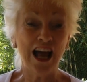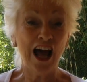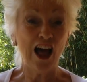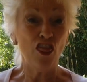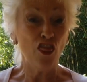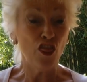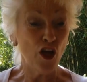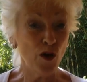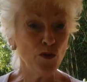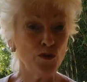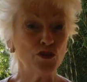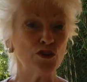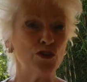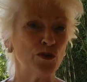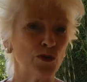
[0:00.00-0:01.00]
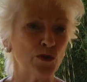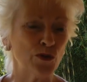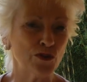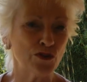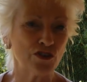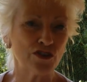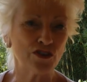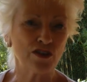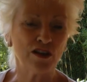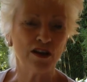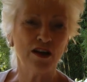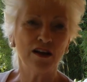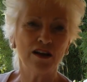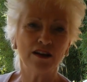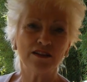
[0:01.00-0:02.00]
and those thoughts
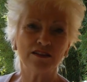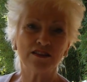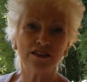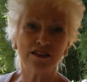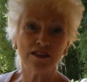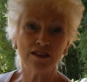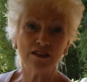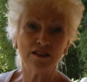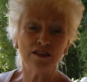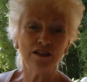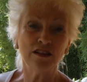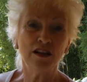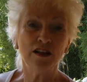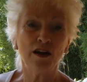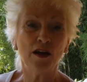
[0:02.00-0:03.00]
still